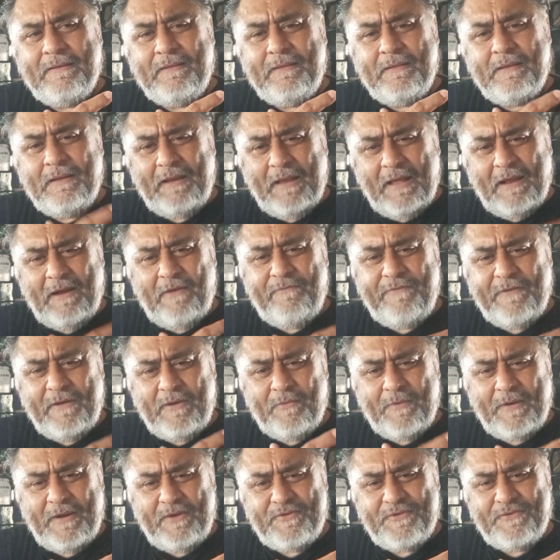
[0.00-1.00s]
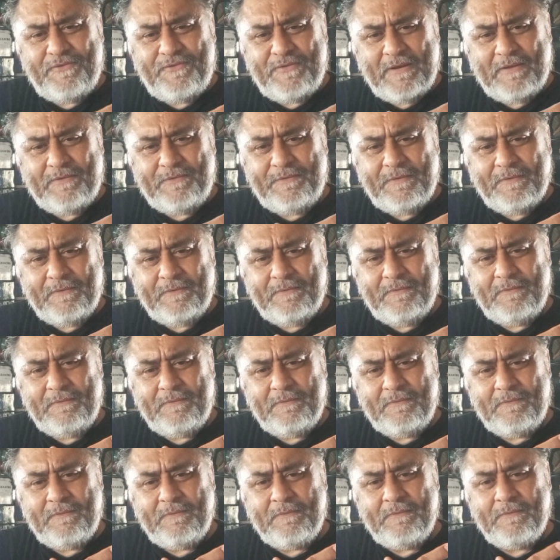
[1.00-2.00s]
A lot of federations out there.
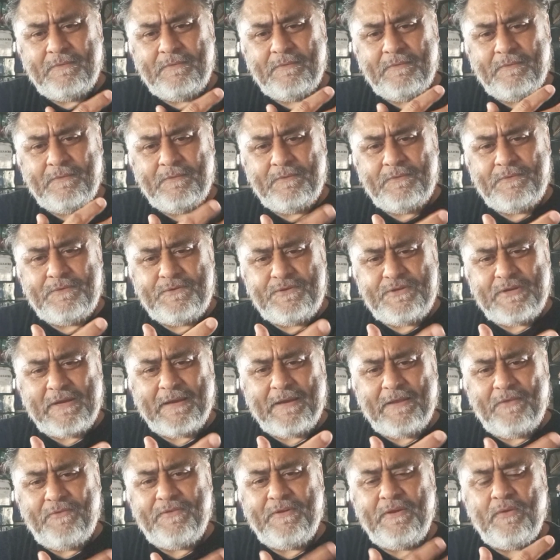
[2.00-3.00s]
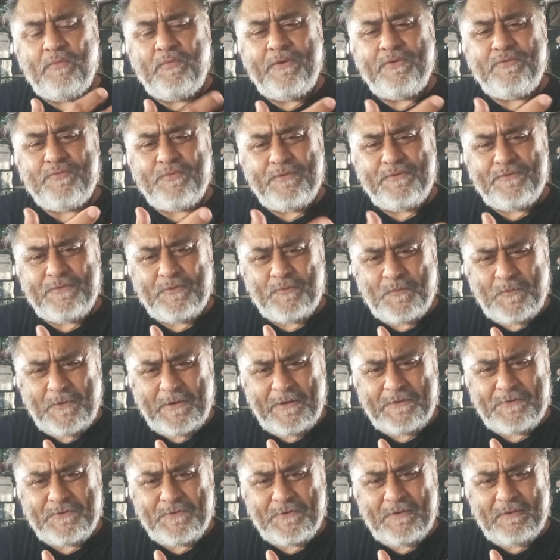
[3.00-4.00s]
Check and see which ones are
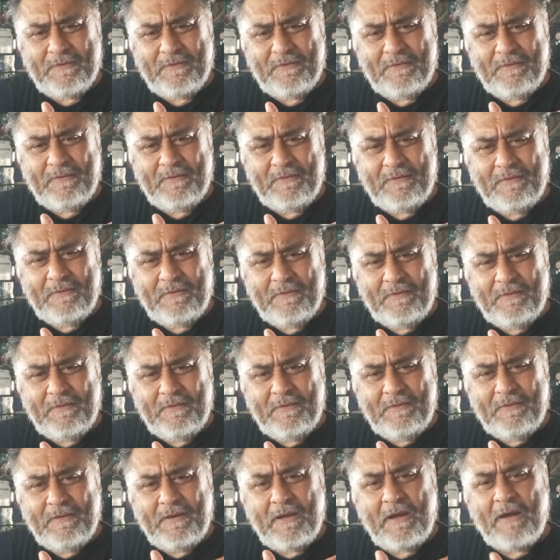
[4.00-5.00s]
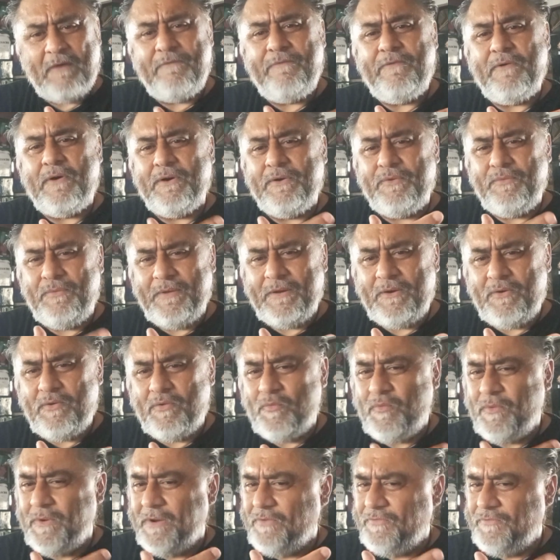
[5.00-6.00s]
which. How far do they go?
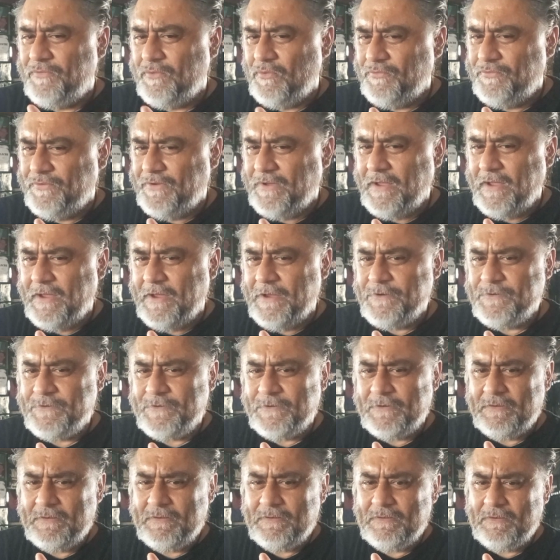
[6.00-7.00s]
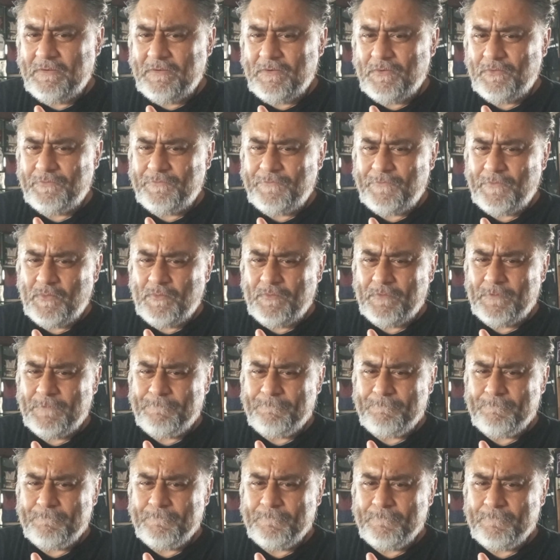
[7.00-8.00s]
What association goes forward?
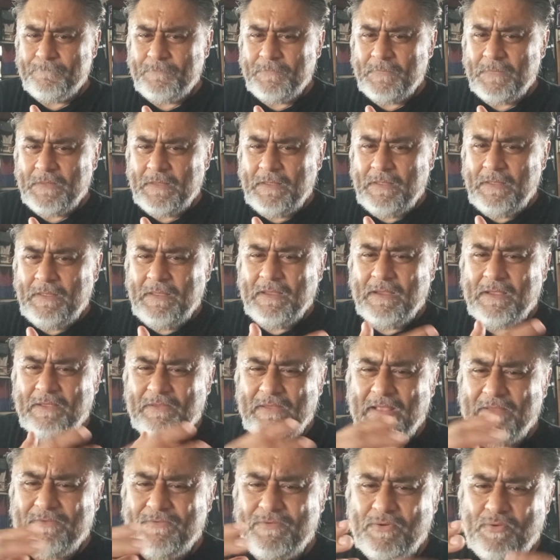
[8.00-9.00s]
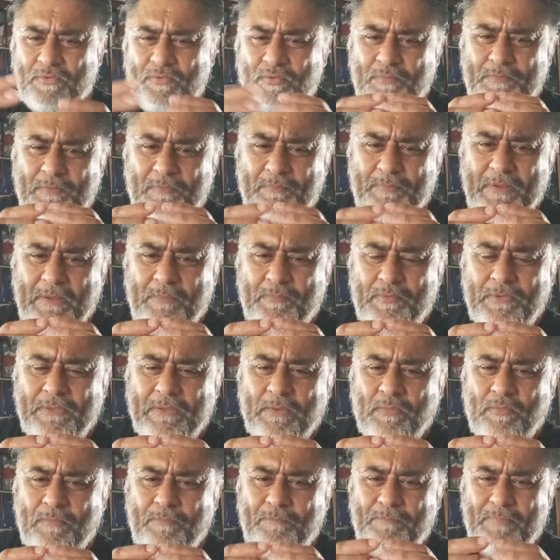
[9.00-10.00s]
Because that's a group of people
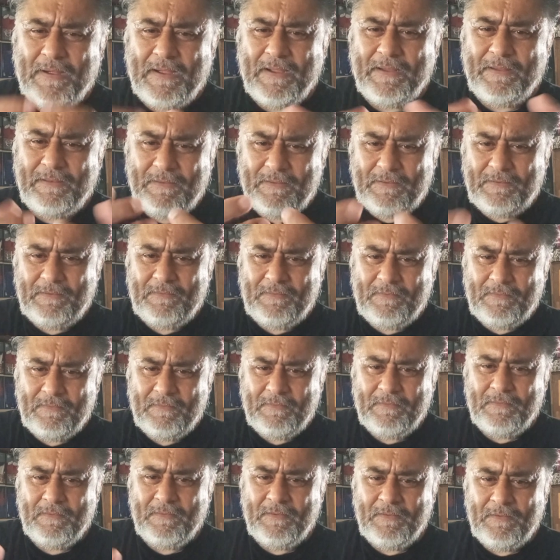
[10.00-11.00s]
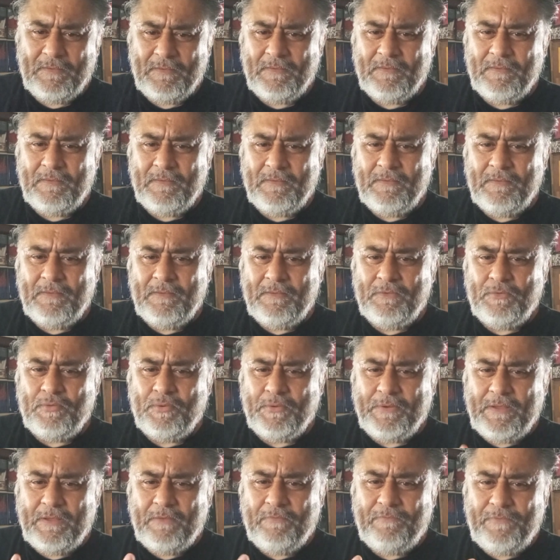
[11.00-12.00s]
that would bind it to
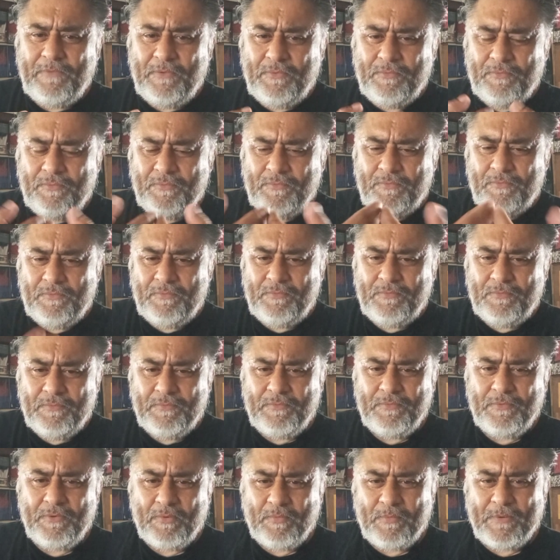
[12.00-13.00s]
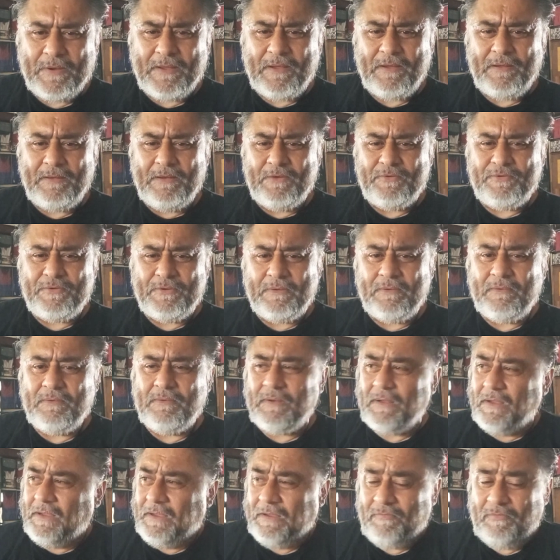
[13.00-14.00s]
give you your recognition.
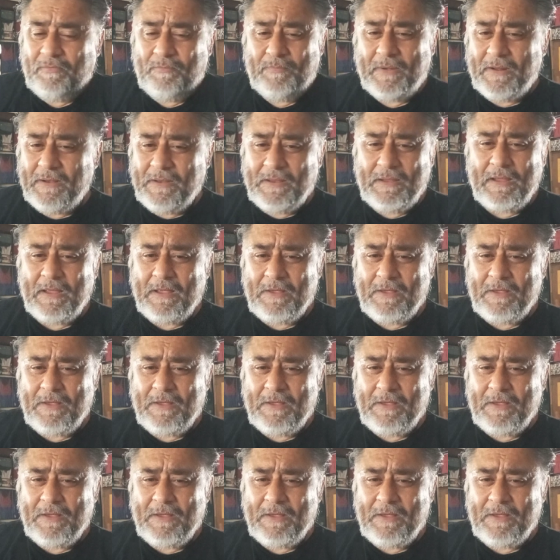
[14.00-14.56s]
Everybody